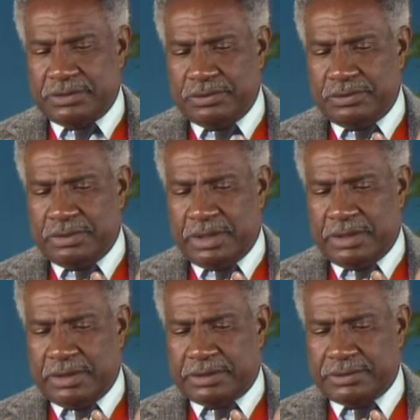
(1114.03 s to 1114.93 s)
to,
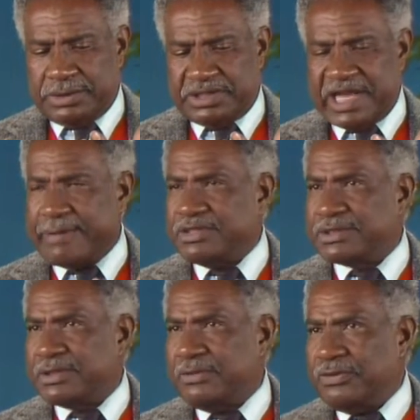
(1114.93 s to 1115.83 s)
uh, to
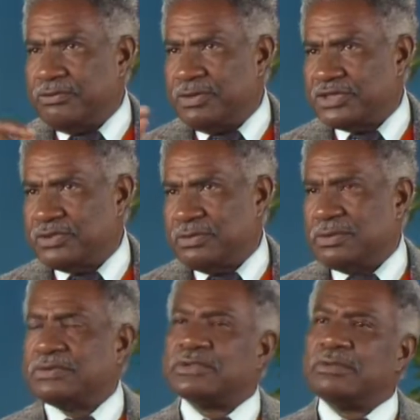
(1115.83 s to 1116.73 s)
establish the
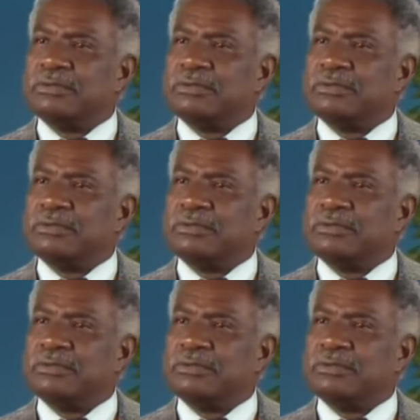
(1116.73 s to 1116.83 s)
rituals